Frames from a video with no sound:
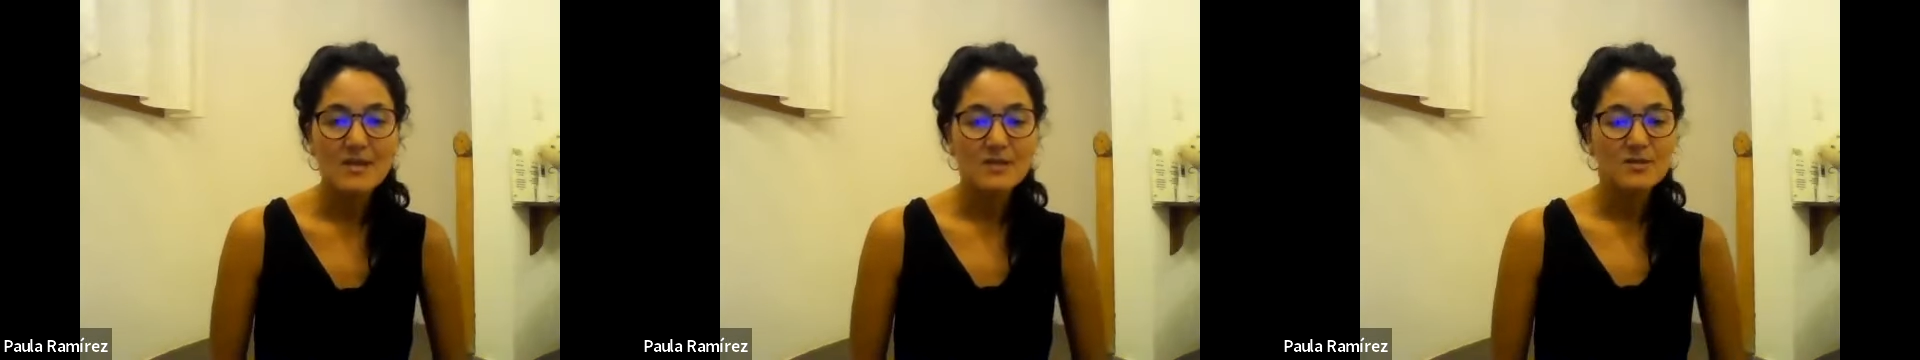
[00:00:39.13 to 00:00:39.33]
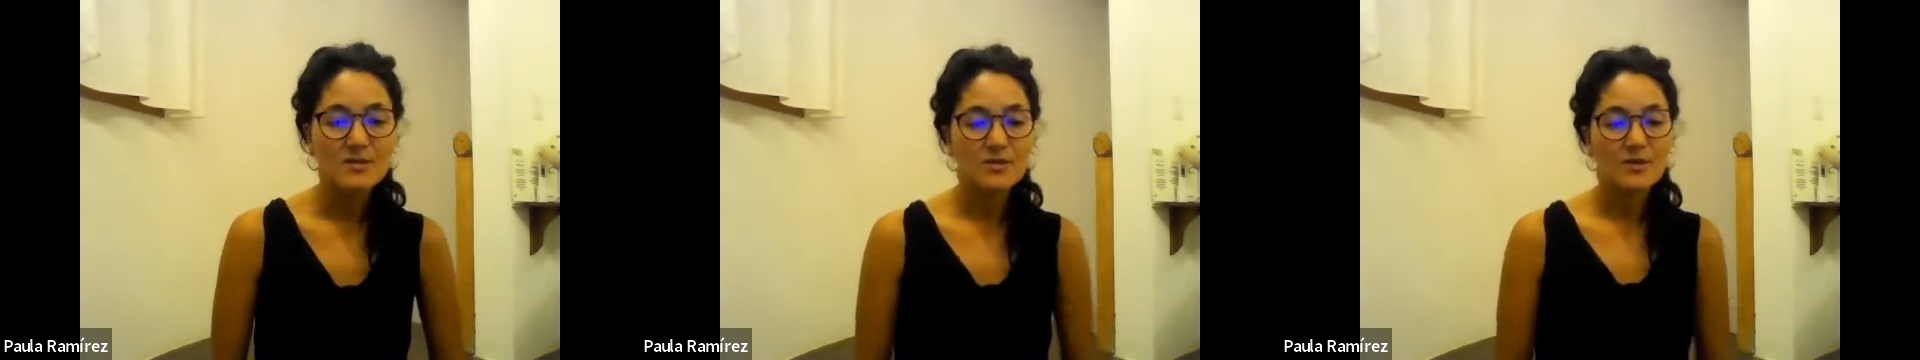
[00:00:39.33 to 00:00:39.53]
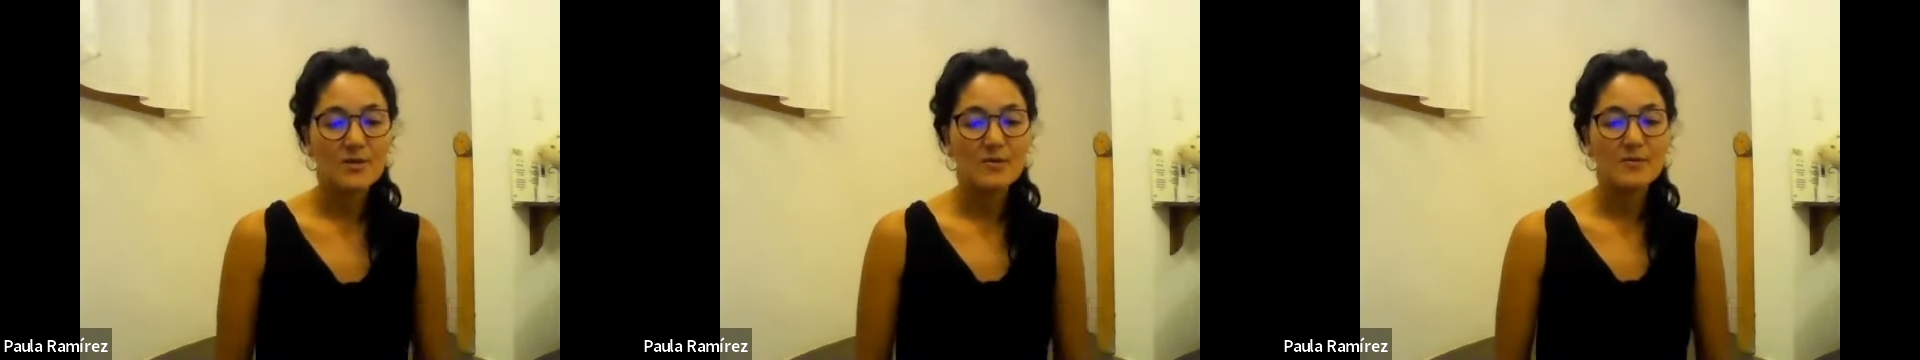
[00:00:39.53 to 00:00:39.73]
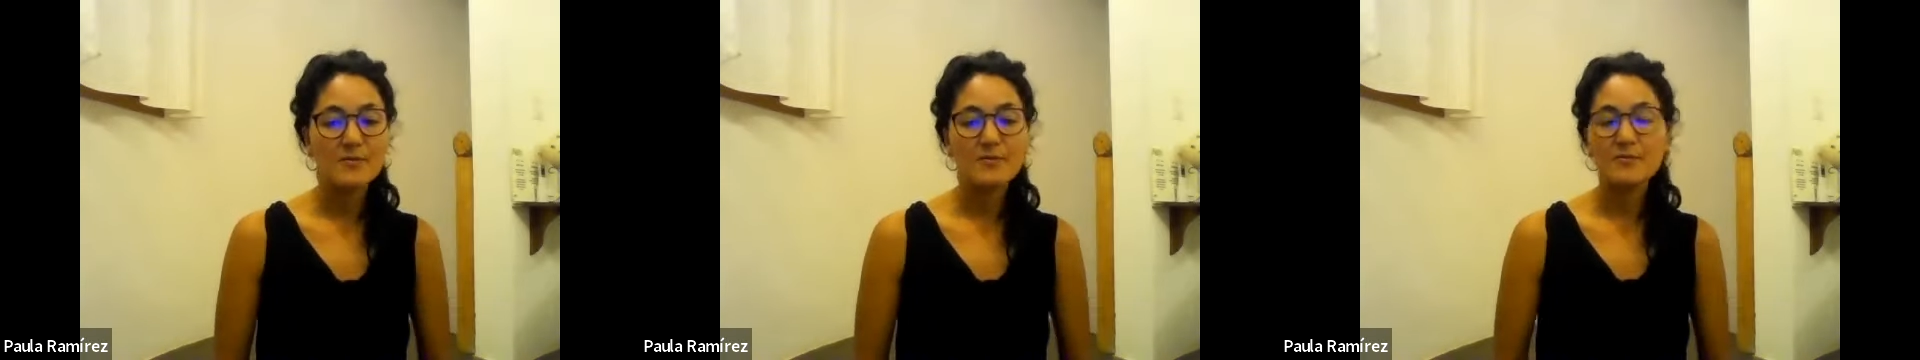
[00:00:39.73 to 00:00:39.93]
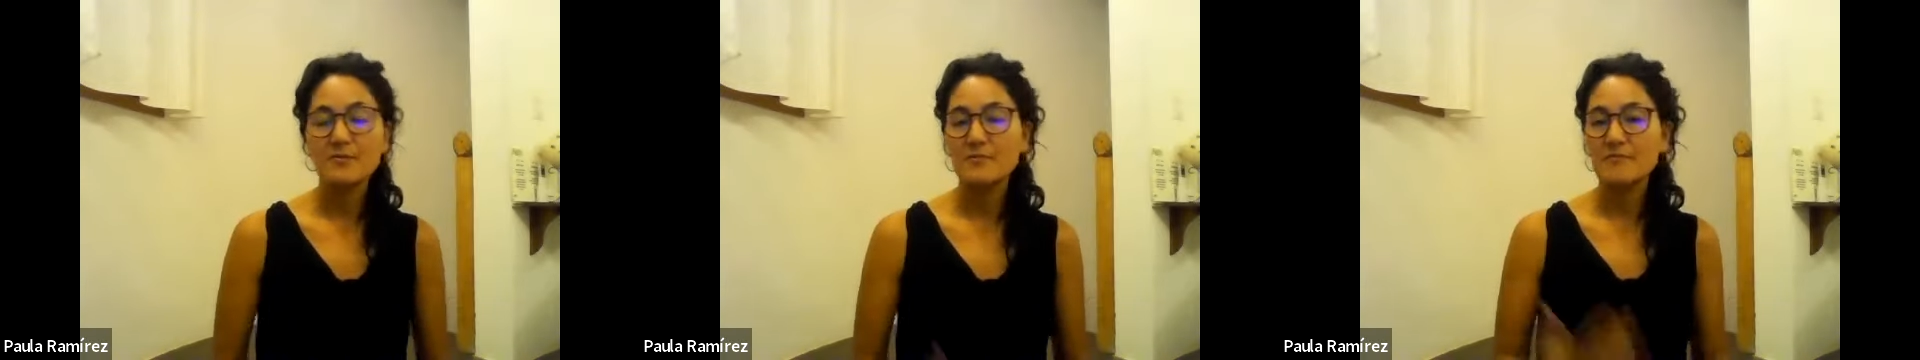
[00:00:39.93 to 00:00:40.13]

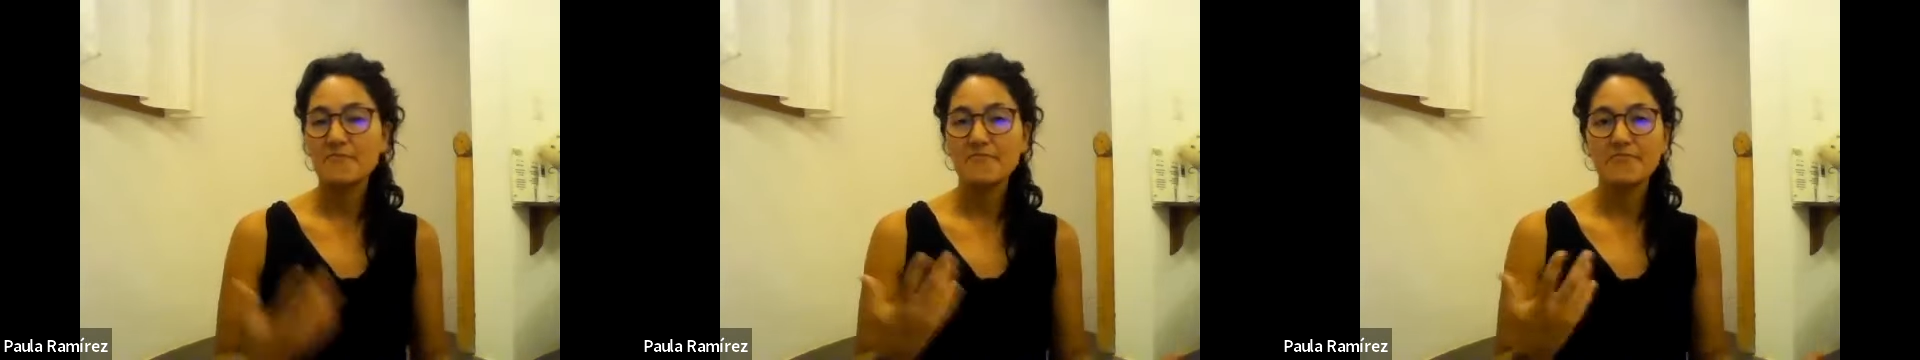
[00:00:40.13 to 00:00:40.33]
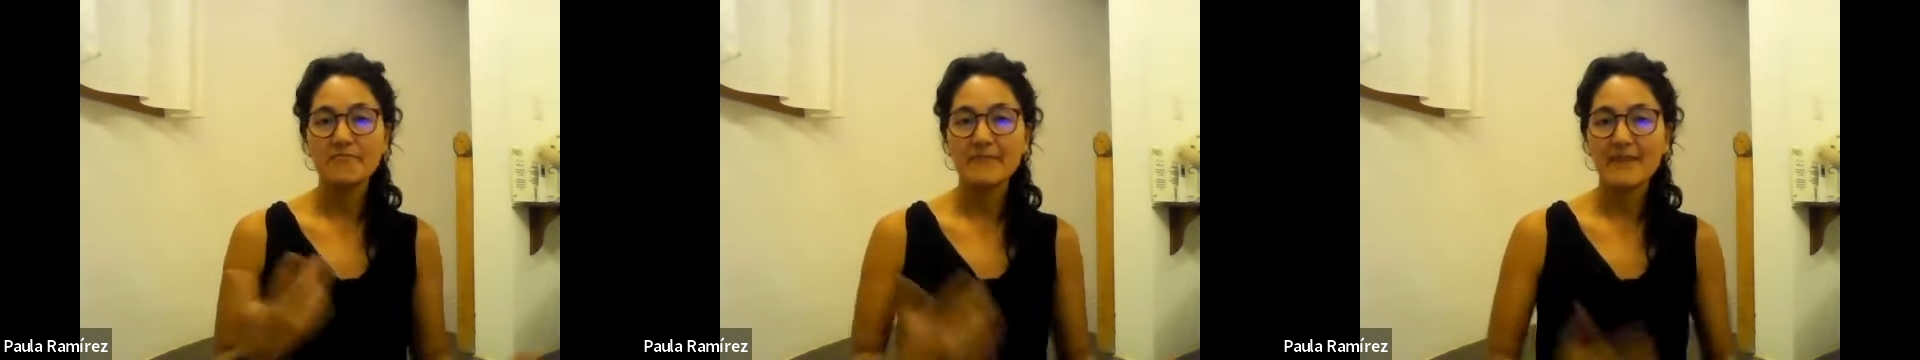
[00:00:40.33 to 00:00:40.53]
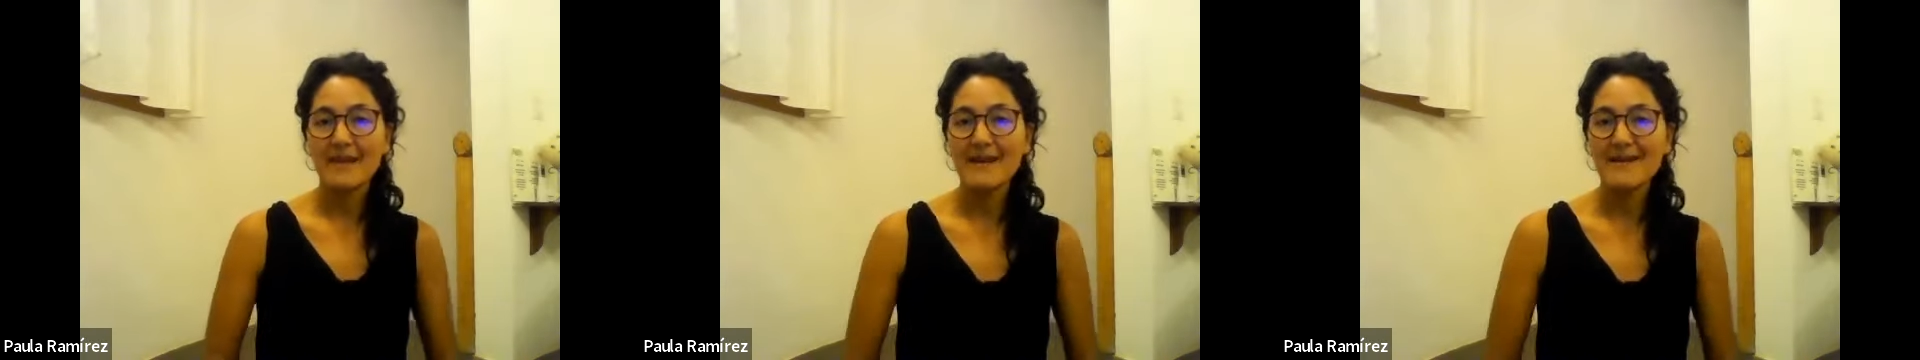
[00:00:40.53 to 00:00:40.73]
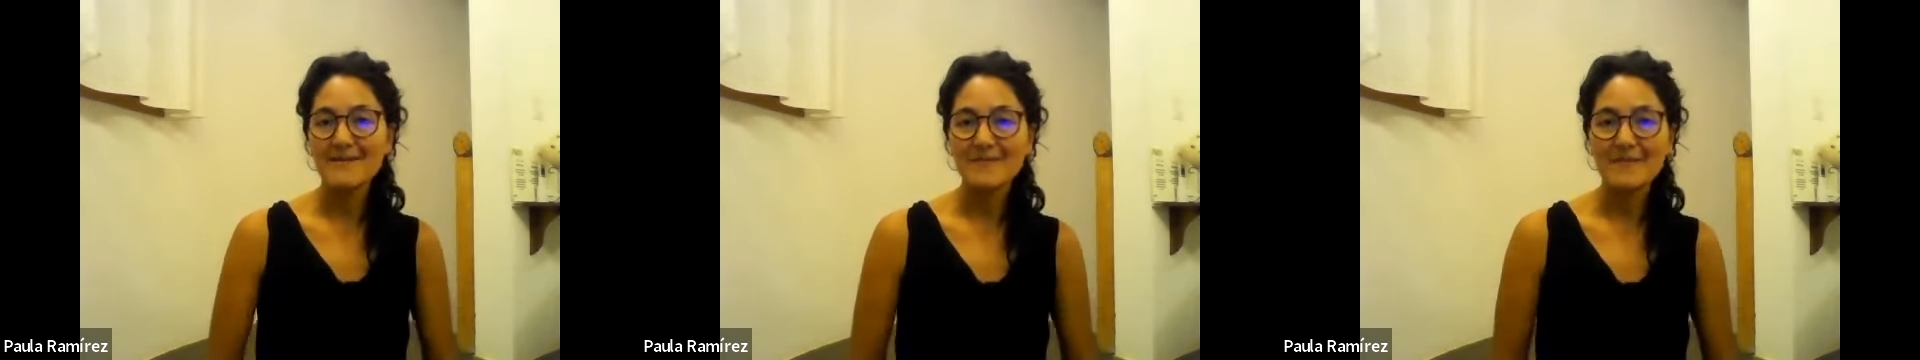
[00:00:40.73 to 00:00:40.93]
So yeah,